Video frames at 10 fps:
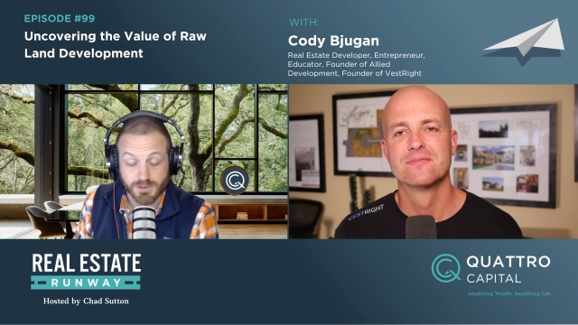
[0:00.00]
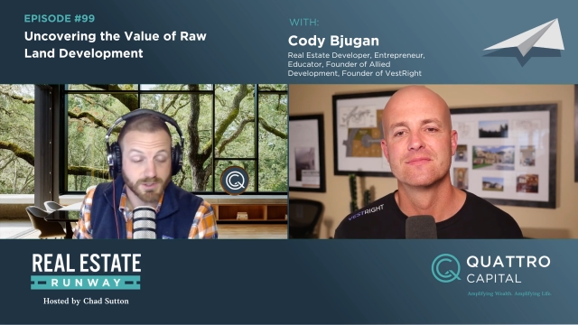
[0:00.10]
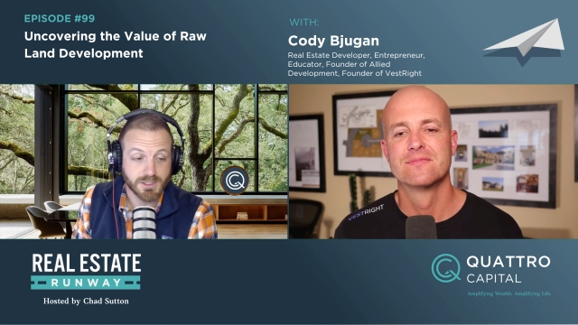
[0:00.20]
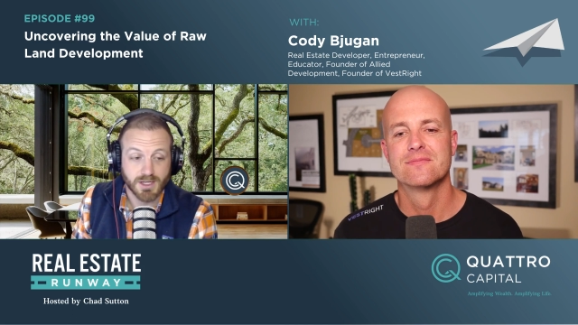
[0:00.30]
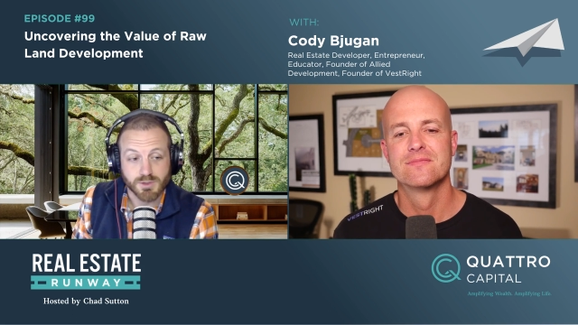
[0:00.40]
Speaker 1: So
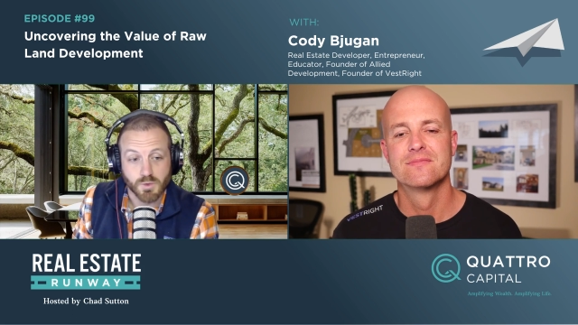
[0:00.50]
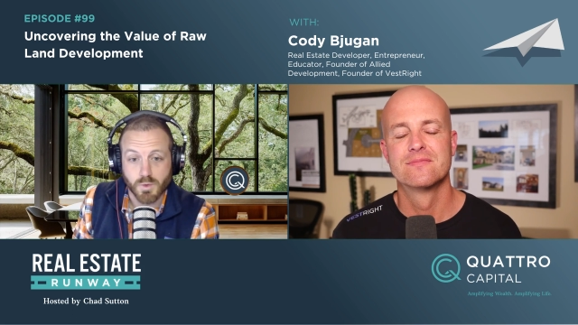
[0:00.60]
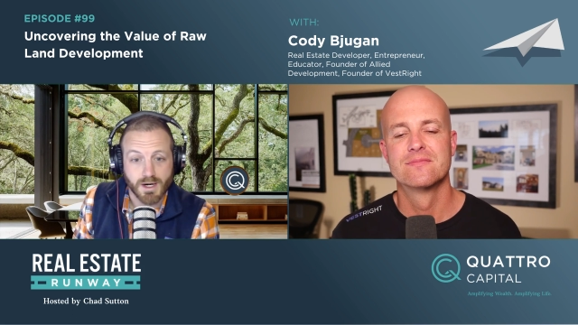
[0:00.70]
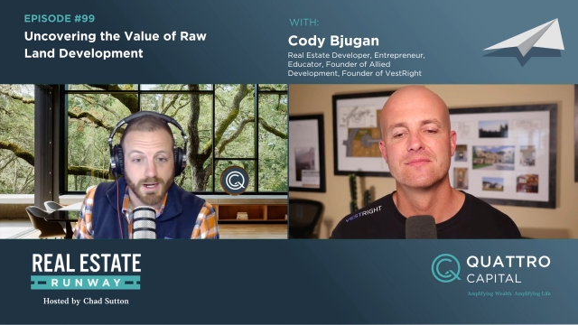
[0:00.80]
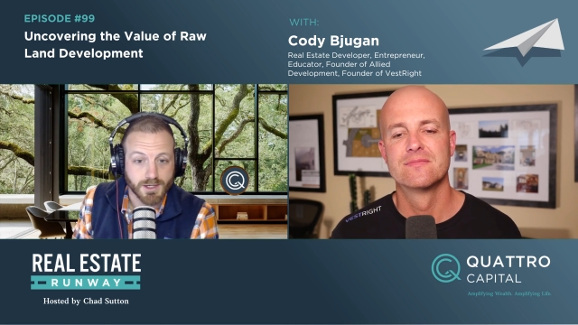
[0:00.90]
let's say it's a
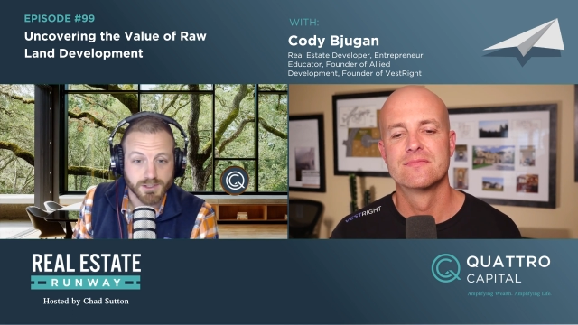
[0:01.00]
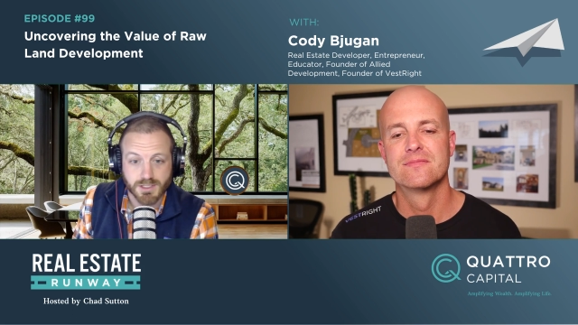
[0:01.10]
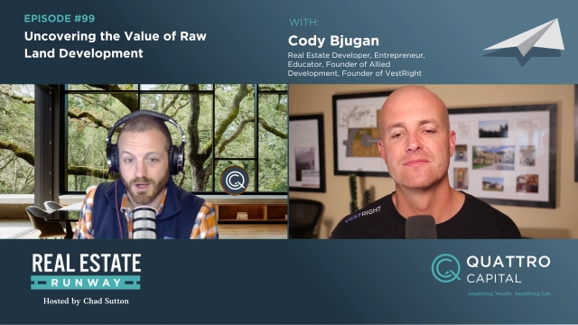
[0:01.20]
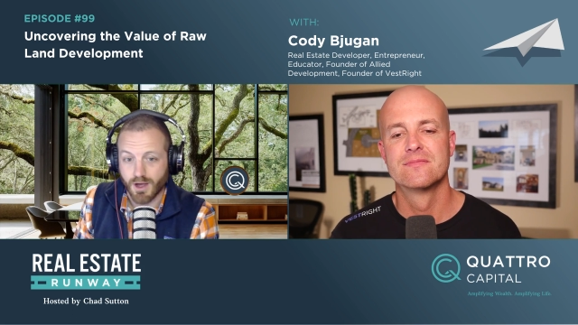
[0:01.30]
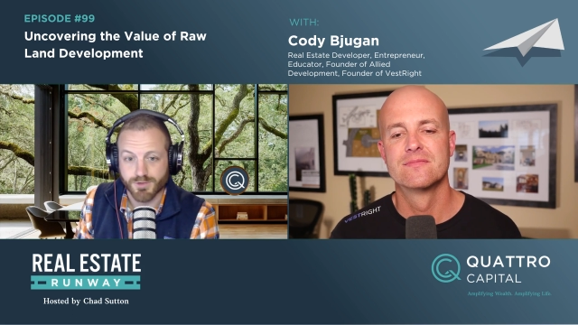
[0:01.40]

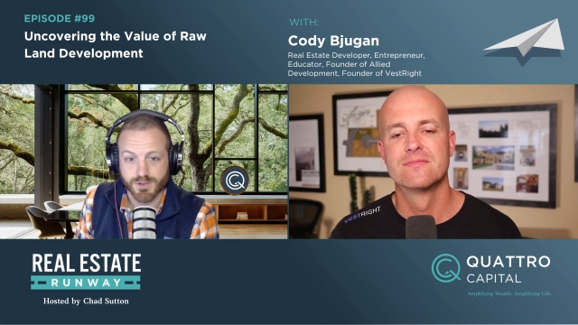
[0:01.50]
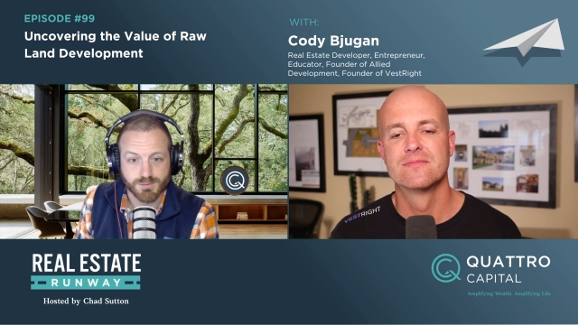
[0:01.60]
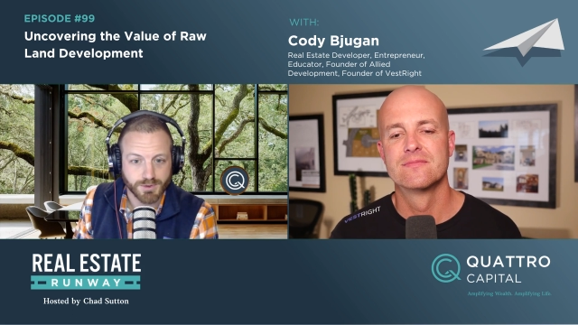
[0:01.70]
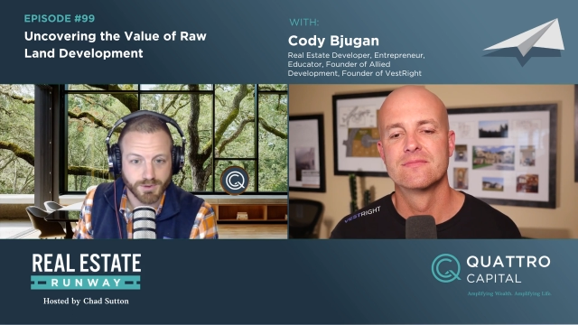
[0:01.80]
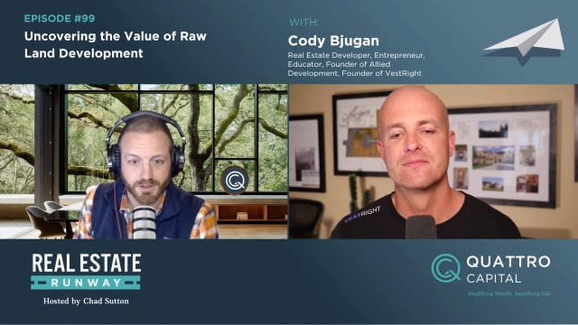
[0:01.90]
warehouse, an office
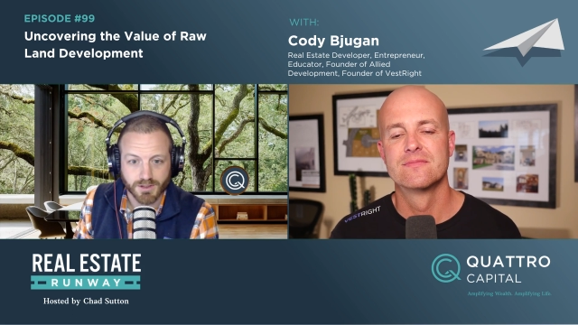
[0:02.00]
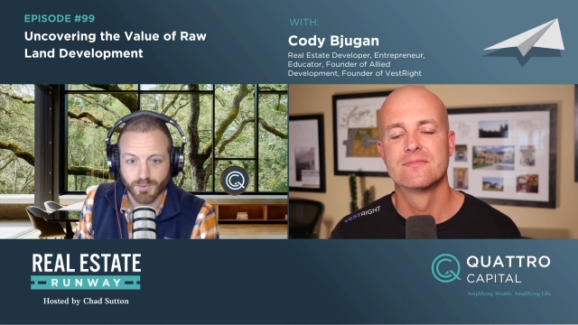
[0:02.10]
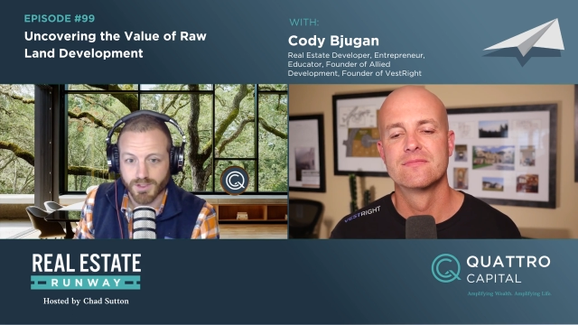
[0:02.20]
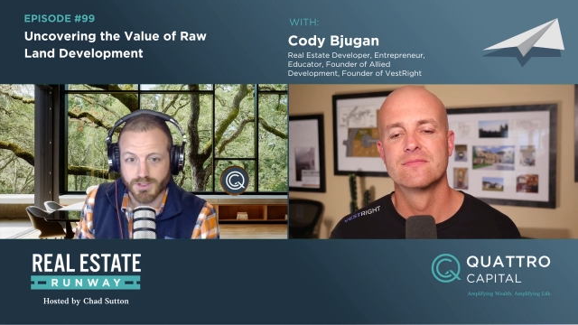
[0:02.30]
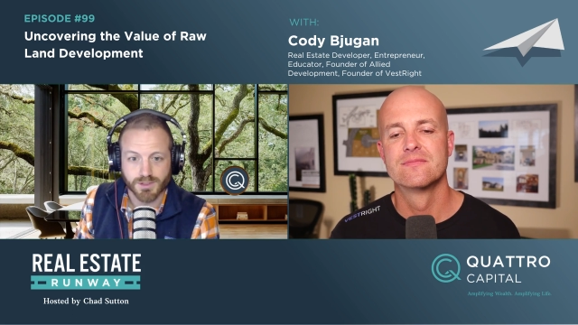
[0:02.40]
building, a
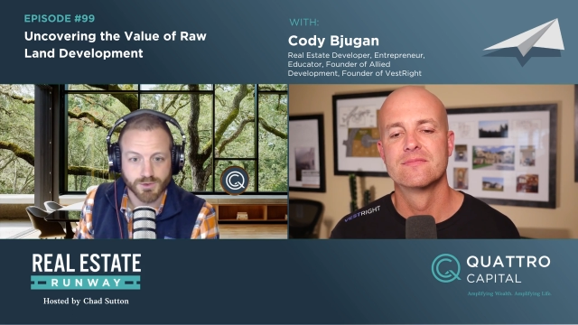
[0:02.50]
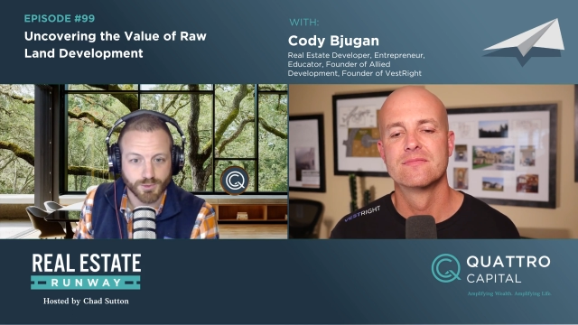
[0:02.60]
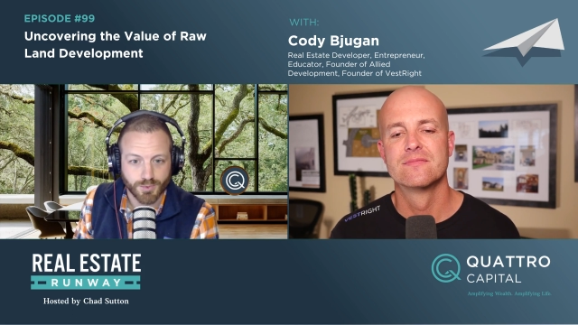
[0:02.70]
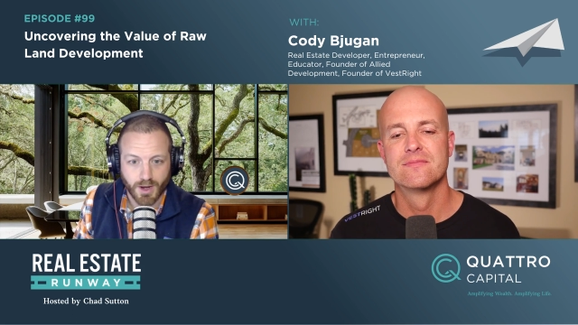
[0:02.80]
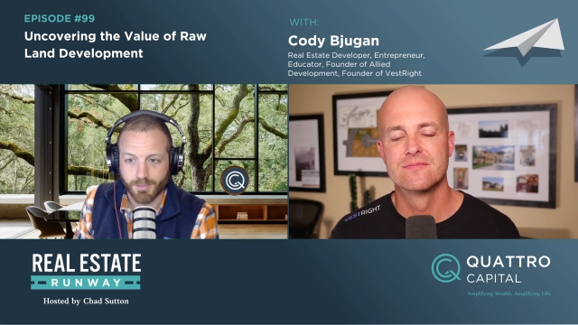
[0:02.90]

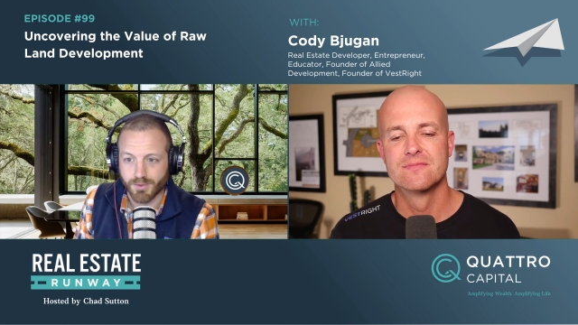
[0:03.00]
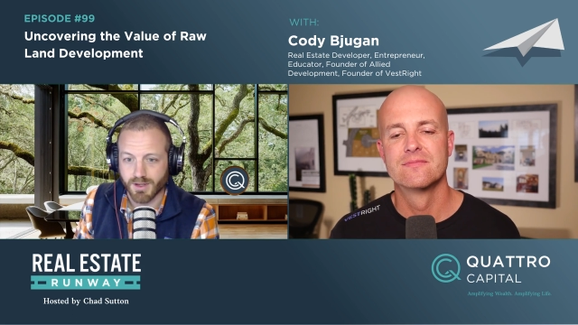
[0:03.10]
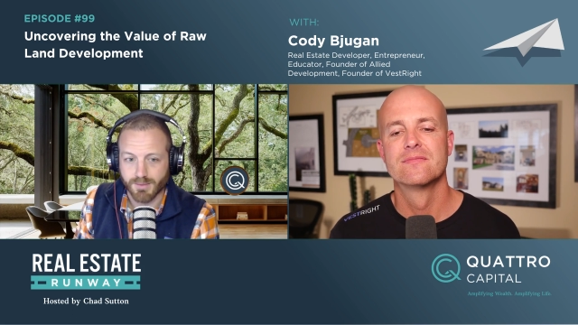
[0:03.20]
residential property, a